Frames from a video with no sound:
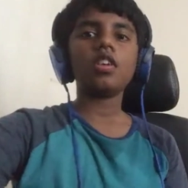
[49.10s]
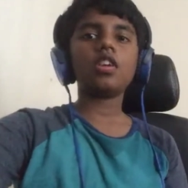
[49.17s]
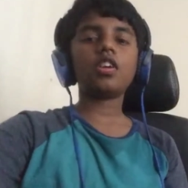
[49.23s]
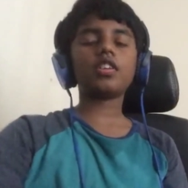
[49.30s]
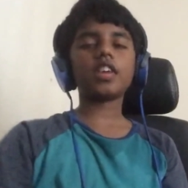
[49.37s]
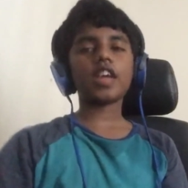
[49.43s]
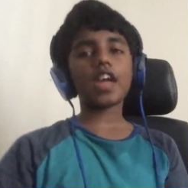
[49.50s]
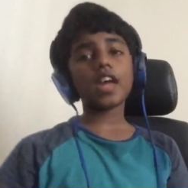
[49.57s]

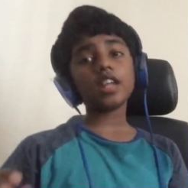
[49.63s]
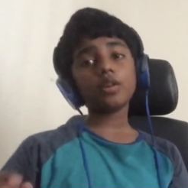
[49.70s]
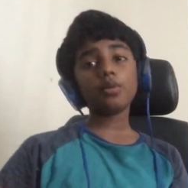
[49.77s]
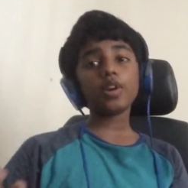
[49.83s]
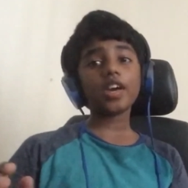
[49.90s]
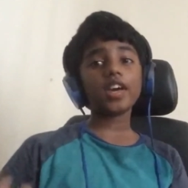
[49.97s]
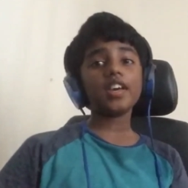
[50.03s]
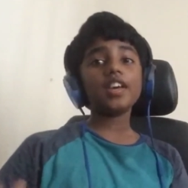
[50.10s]
Okay,
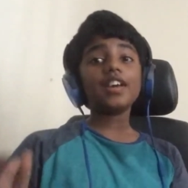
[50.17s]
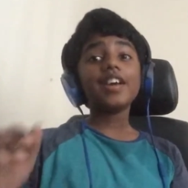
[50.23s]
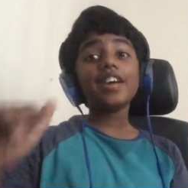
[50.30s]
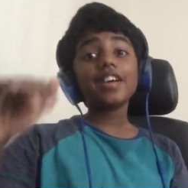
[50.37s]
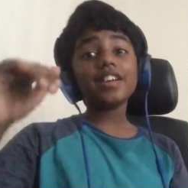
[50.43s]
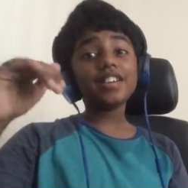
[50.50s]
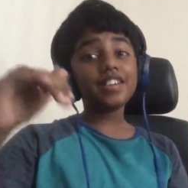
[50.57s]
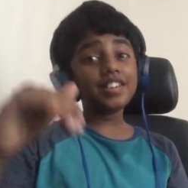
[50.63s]
anyway,
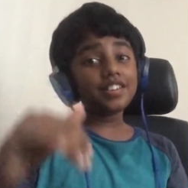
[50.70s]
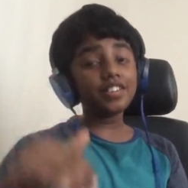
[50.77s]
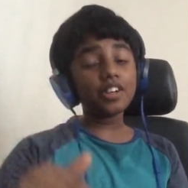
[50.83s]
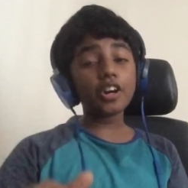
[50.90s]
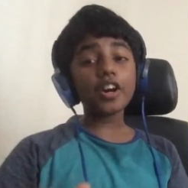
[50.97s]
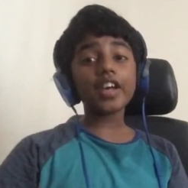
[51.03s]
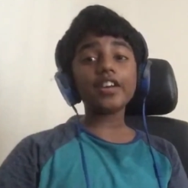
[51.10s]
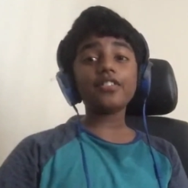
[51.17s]

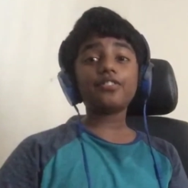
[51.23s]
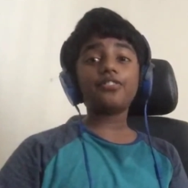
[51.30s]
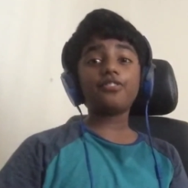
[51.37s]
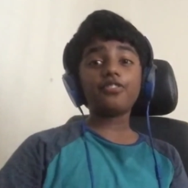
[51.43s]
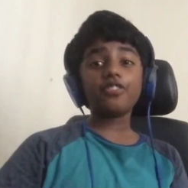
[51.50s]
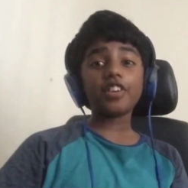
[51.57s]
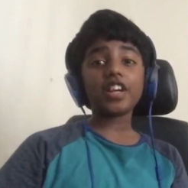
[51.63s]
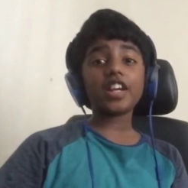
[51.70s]
going
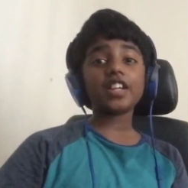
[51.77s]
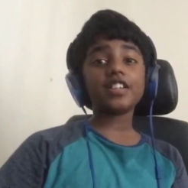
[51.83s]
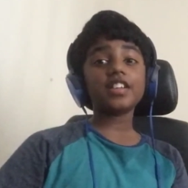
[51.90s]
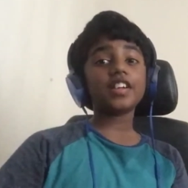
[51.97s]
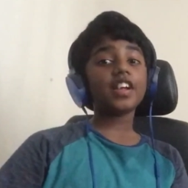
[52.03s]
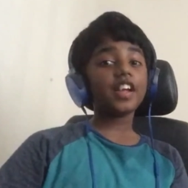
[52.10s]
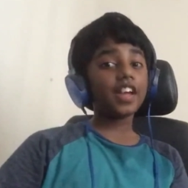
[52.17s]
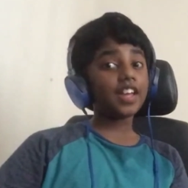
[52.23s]

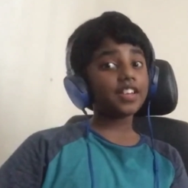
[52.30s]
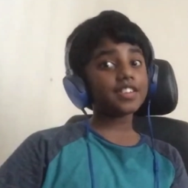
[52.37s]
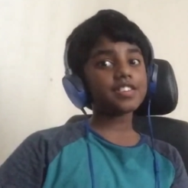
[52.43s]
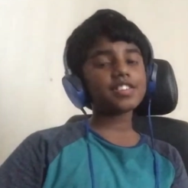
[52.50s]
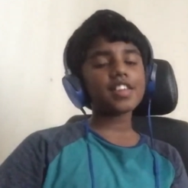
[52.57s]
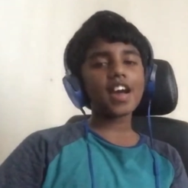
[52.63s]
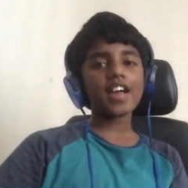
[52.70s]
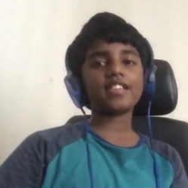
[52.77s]
further
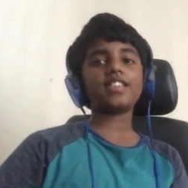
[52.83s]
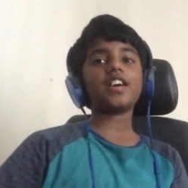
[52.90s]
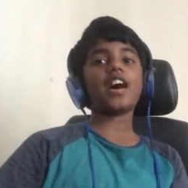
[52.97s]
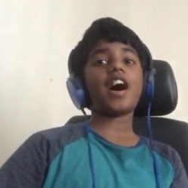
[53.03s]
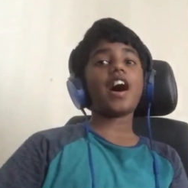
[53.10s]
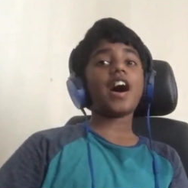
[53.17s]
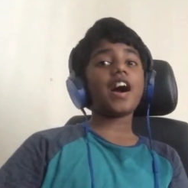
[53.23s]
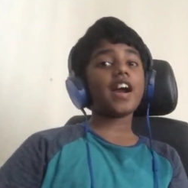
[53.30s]
inside the
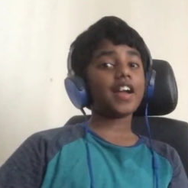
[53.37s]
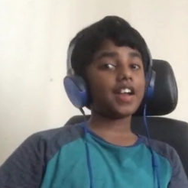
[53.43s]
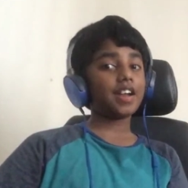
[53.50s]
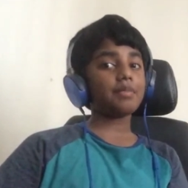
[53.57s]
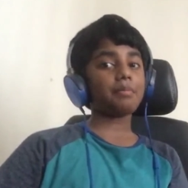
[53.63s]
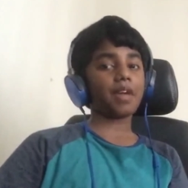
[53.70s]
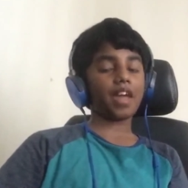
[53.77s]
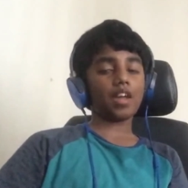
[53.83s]

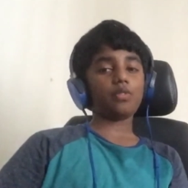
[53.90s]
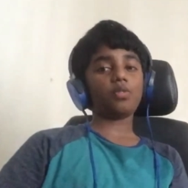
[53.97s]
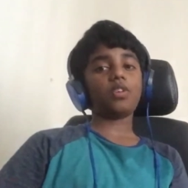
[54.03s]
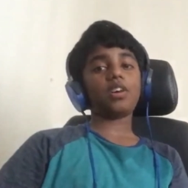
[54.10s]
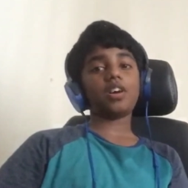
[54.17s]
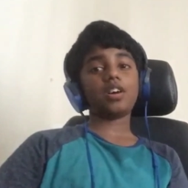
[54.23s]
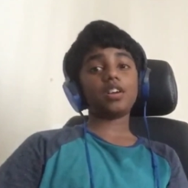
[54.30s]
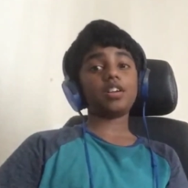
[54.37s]
Iron Man
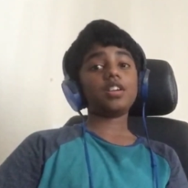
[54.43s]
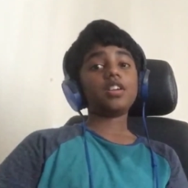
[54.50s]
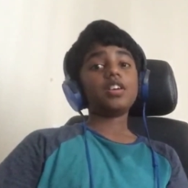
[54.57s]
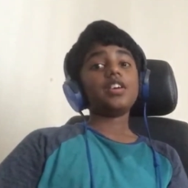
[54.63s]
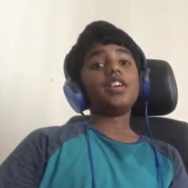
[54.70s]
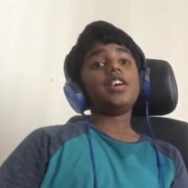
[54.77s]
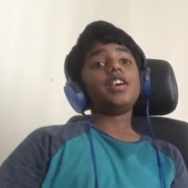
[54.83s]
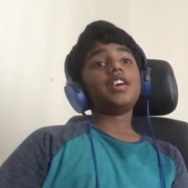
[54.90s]
one
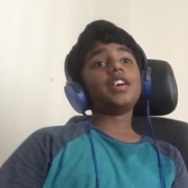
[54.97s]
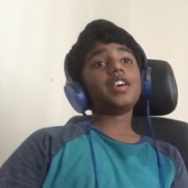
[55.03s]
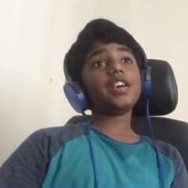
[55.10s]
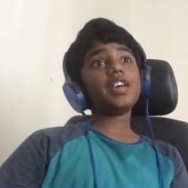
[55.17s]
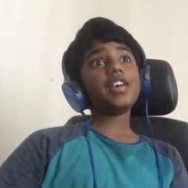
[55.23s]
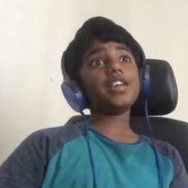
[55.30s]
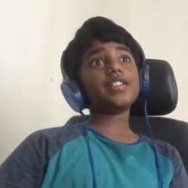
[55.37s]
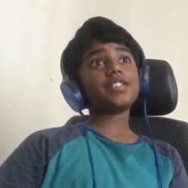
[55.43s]

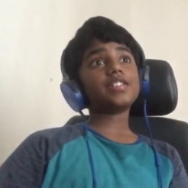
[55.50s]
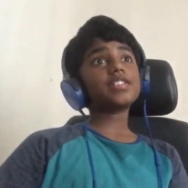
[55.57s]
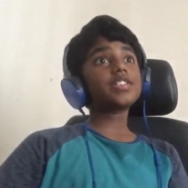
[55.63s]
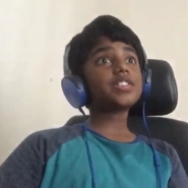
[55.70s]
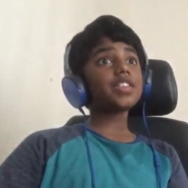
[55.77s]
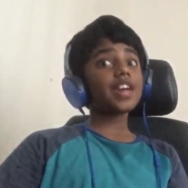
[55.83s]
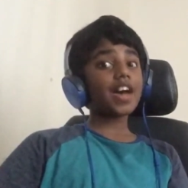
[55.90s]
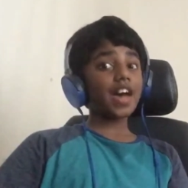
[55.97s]
is
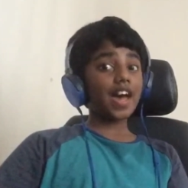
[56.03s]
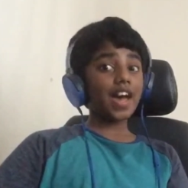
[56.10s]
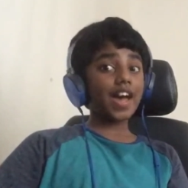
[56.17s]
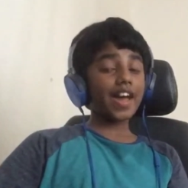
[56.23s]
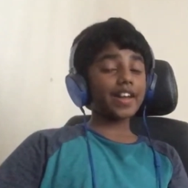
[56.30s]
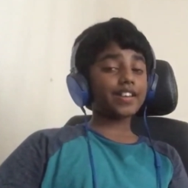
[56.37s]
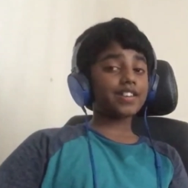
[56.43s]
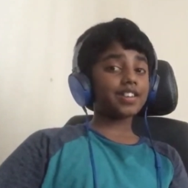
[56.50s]

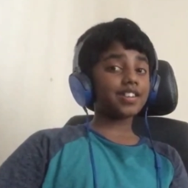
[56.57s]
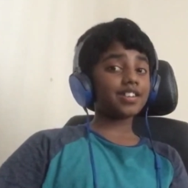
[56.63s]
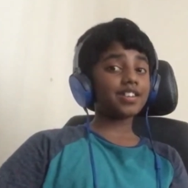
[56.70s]
that,